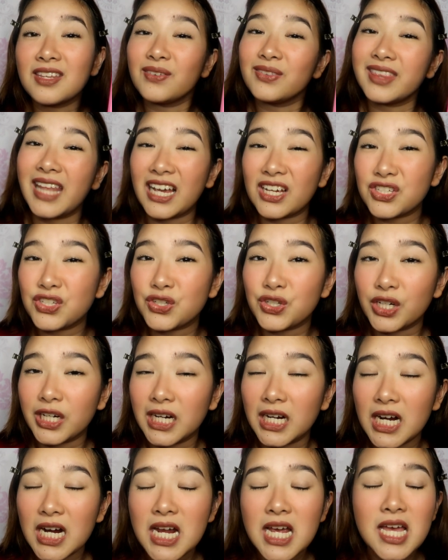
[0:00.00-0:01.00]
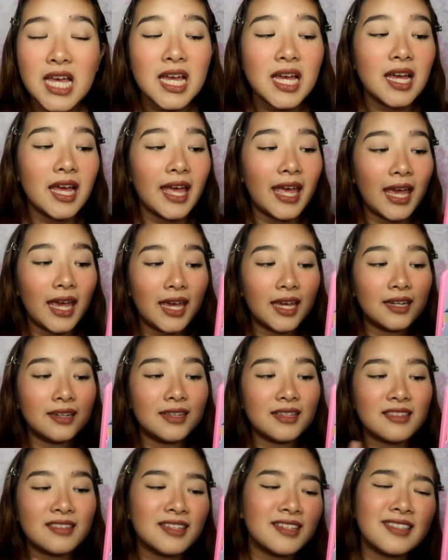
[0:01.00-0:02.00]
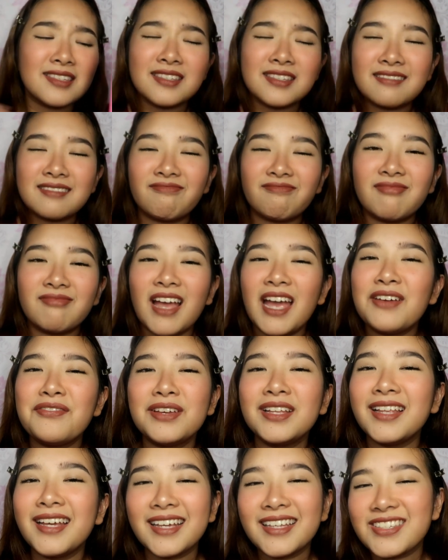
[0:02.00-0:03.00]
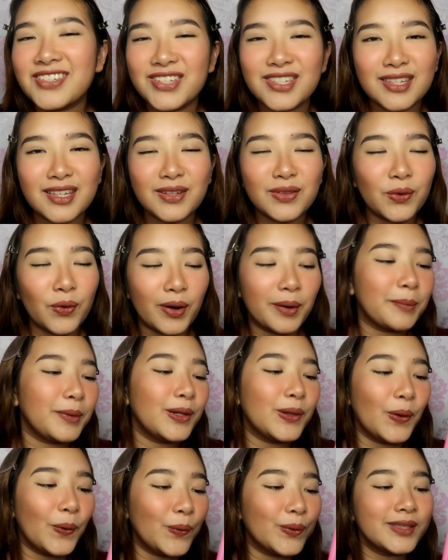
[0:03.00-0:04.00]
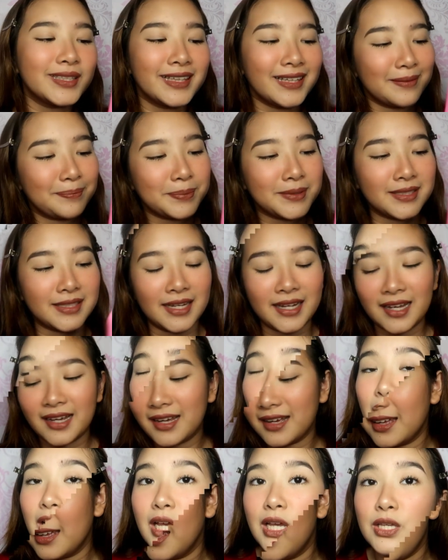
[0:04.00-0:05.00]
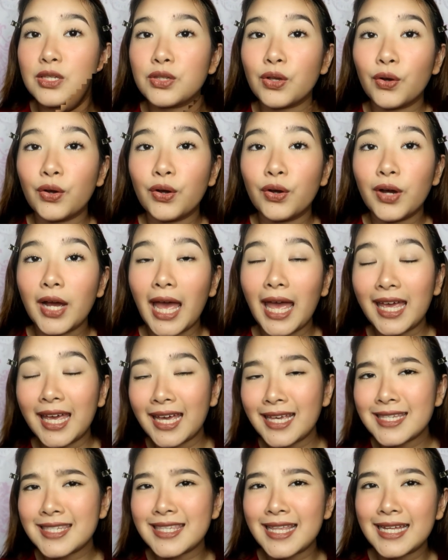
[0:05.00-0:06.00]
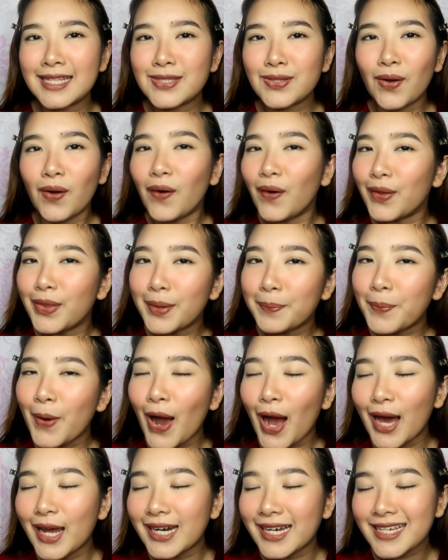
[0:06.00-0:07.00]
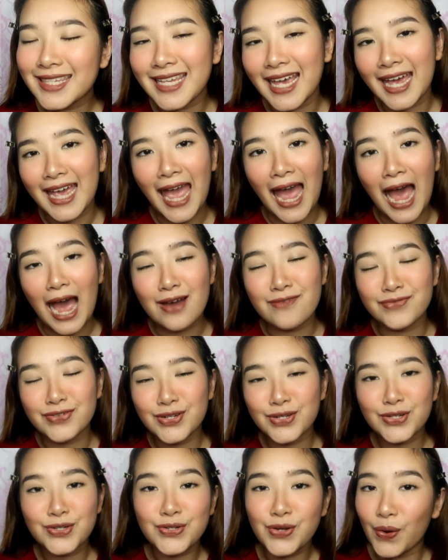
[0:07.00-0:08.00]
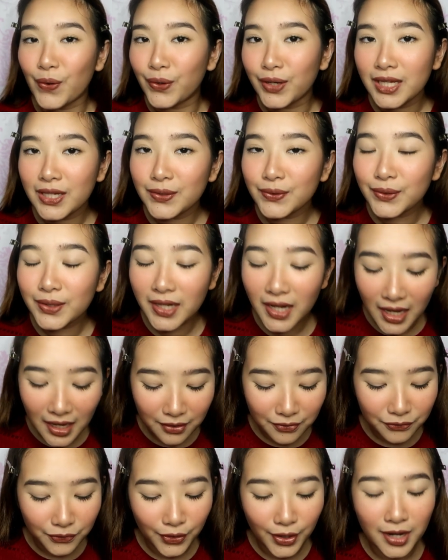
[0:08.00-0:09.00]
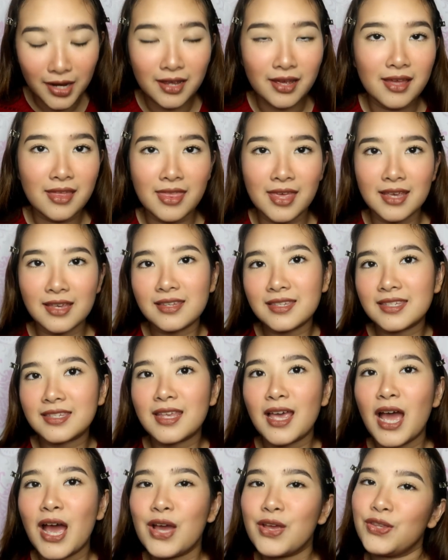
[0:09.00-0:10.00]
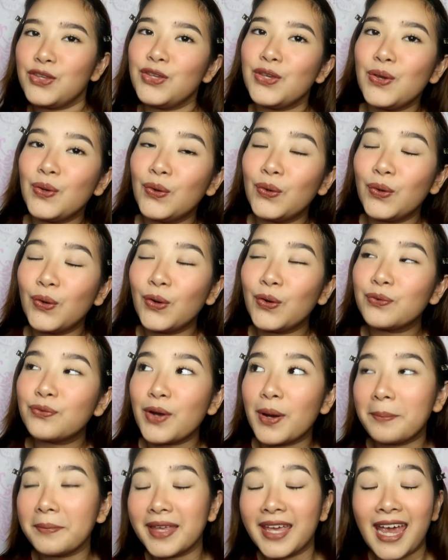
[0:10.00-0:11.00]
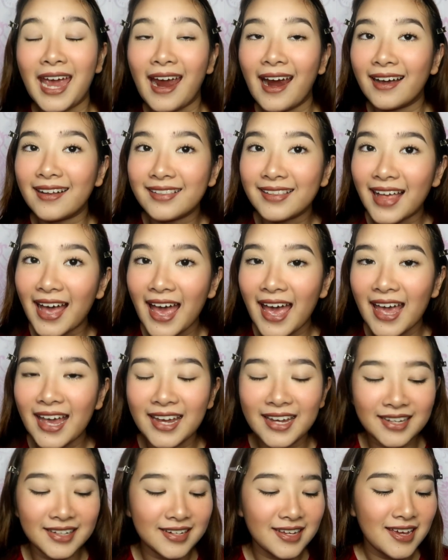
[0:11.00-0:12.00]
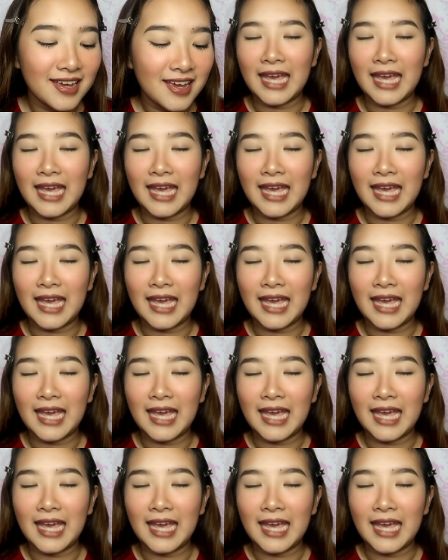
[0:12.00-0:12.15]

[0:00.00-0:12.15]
Yung texture. And it's just, I feel like it's just a normal old lipstick. So, I guess that's all the products I have to show you today for this new from Careline.